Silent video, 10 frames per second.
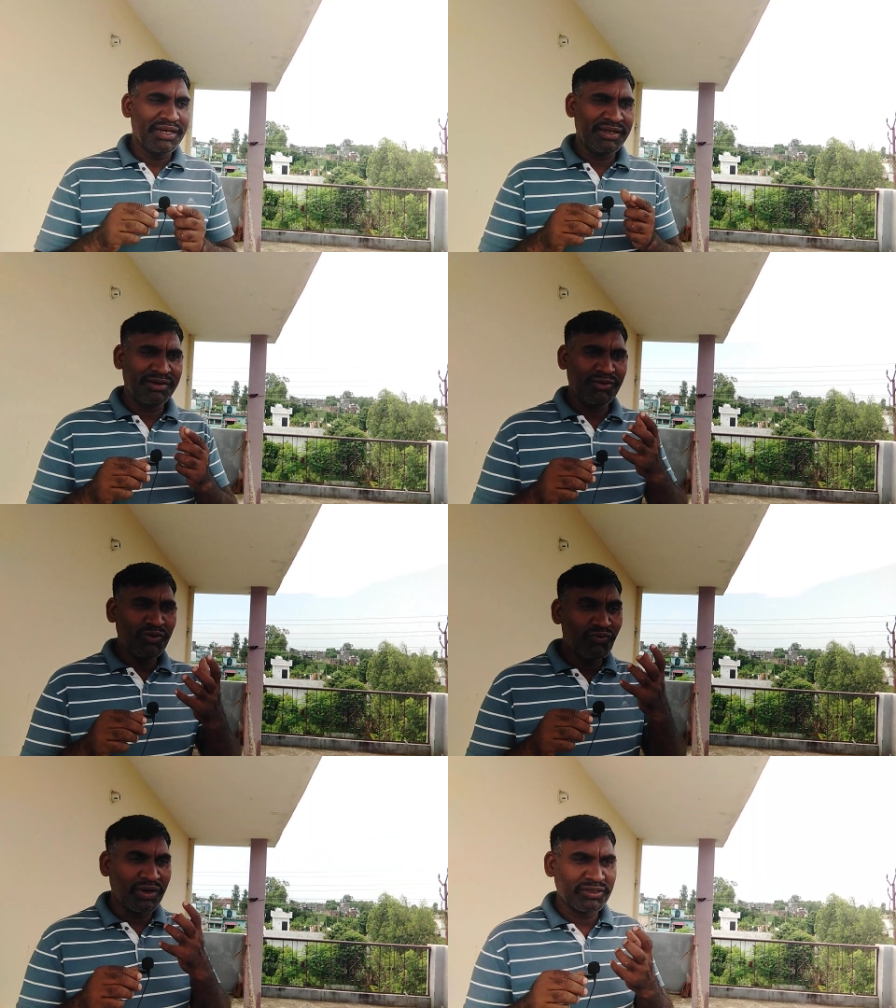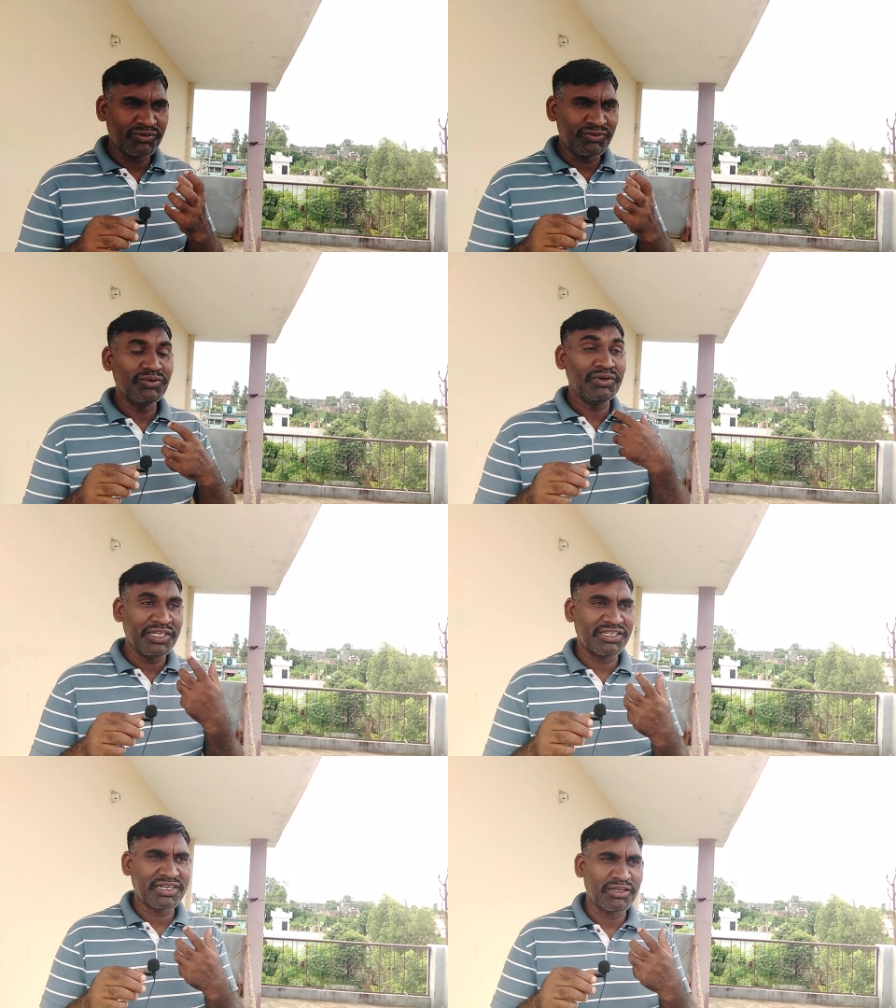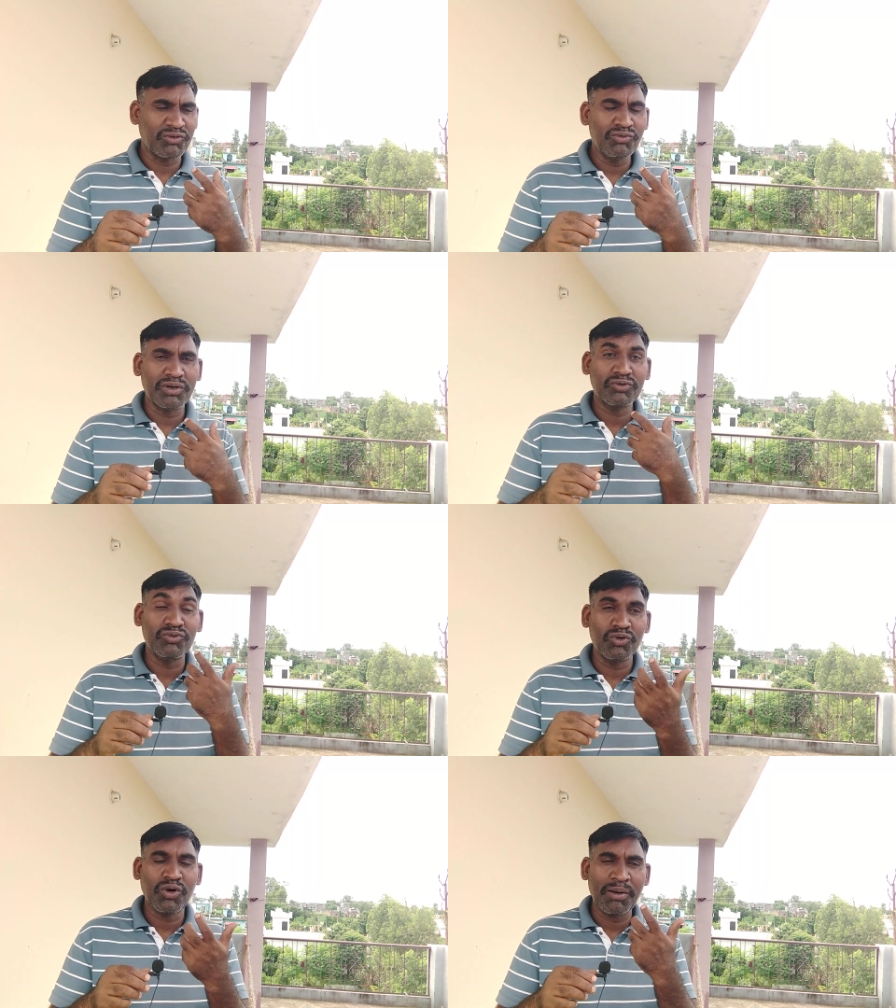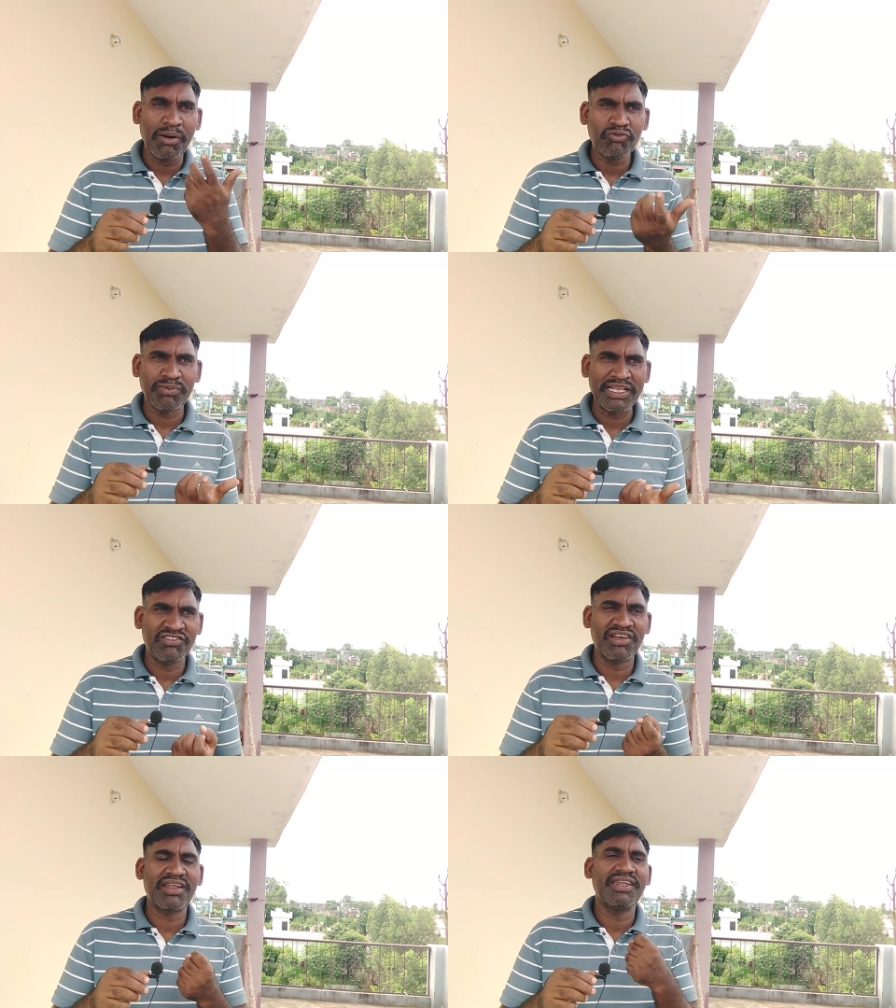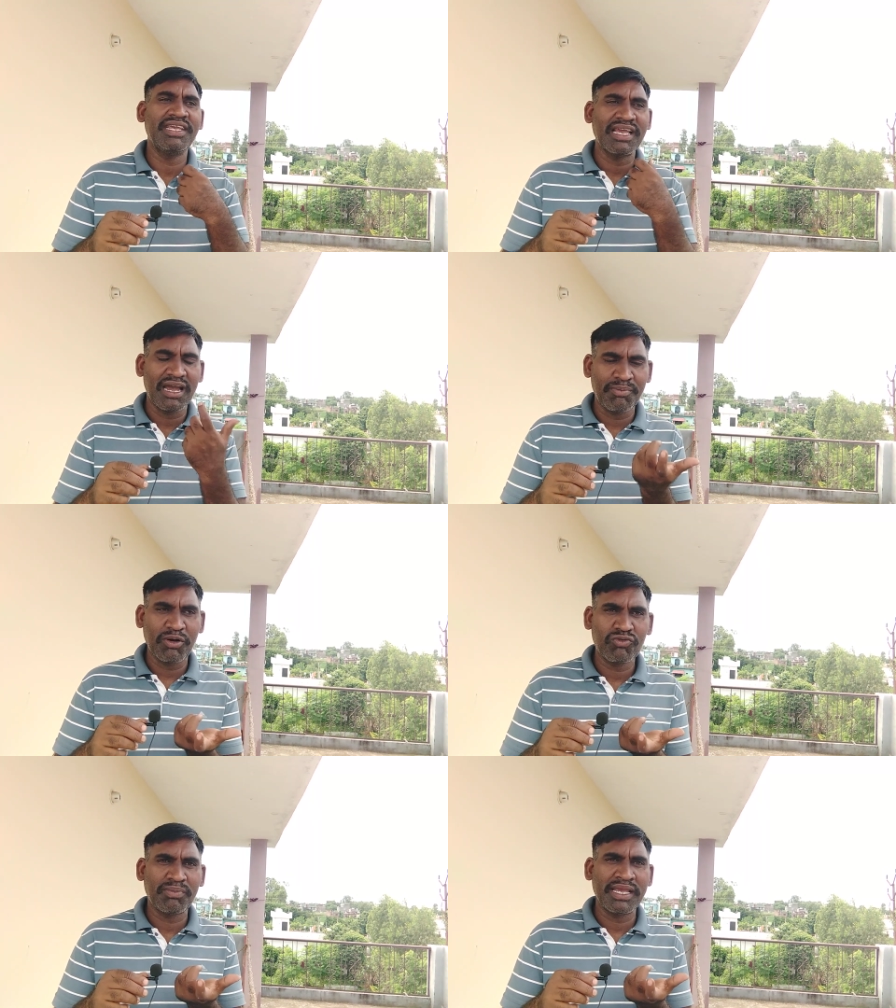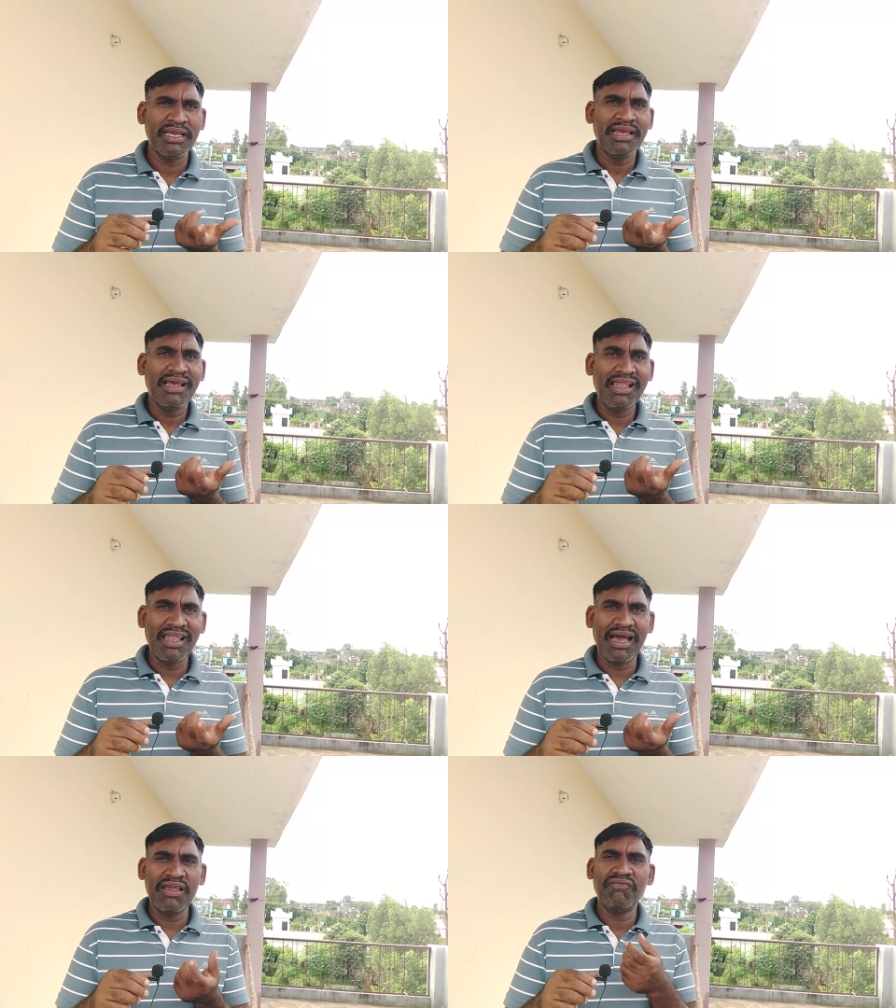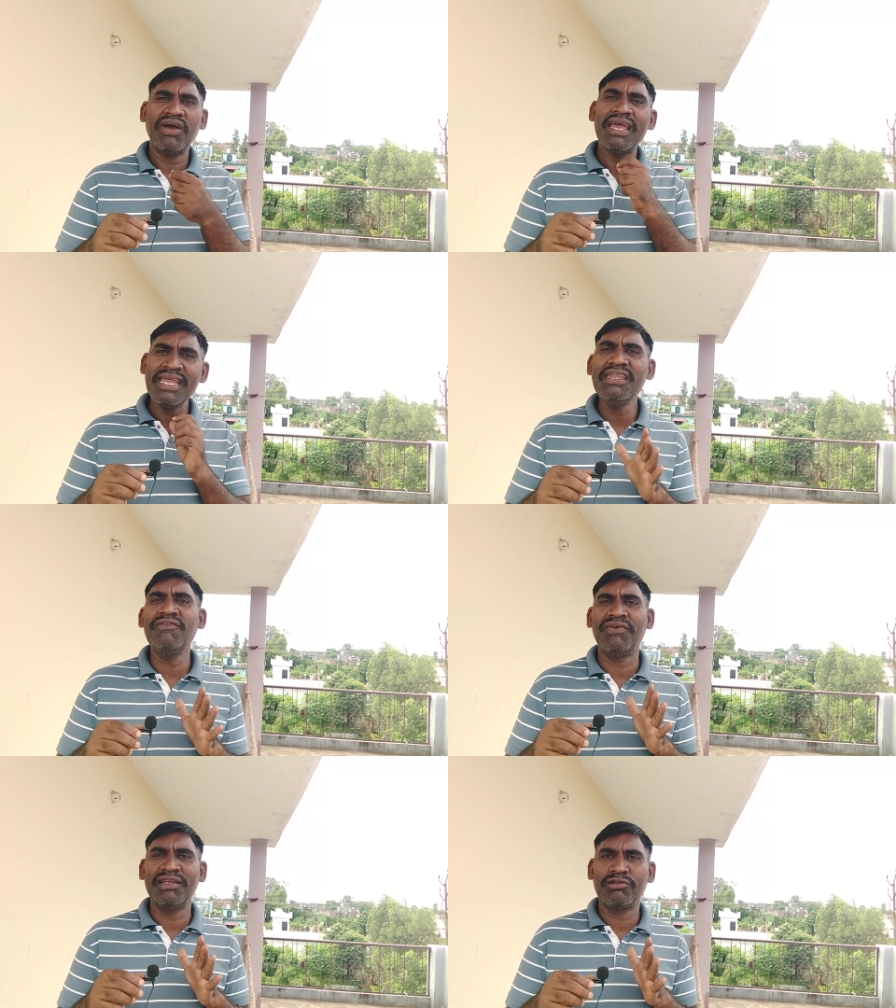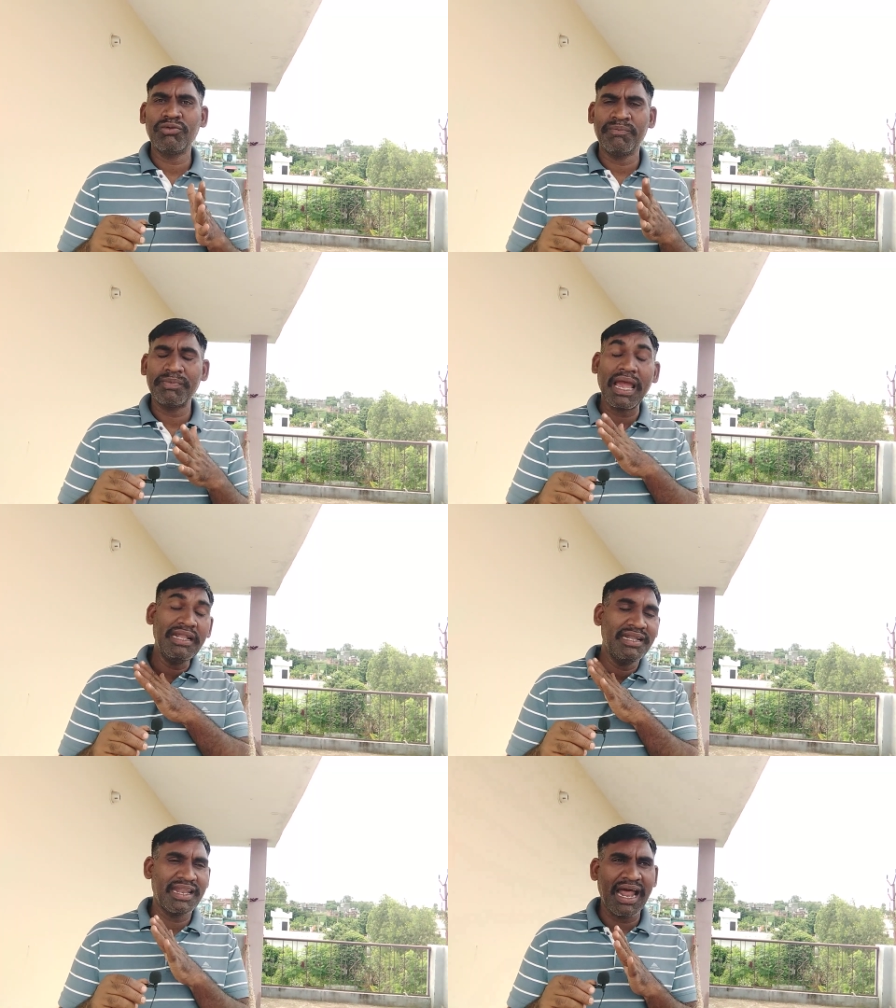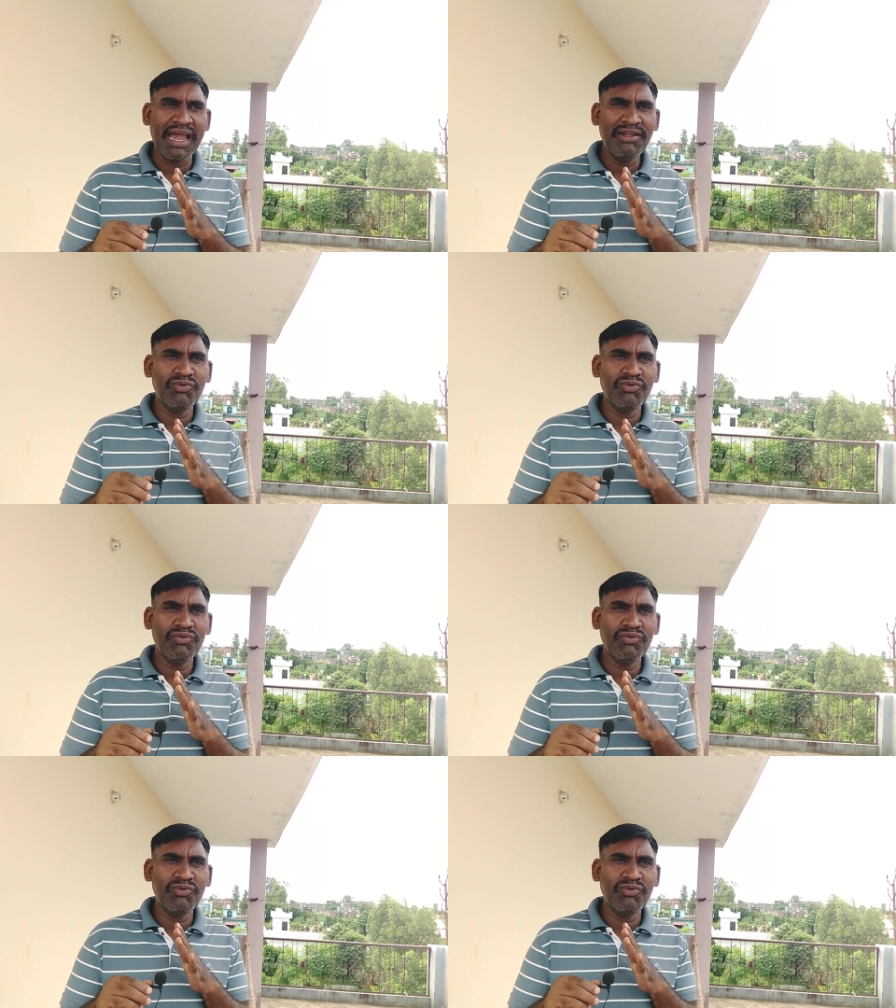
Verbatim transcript: uh, who want to discuss who want to know about my journey about my life anyway so I try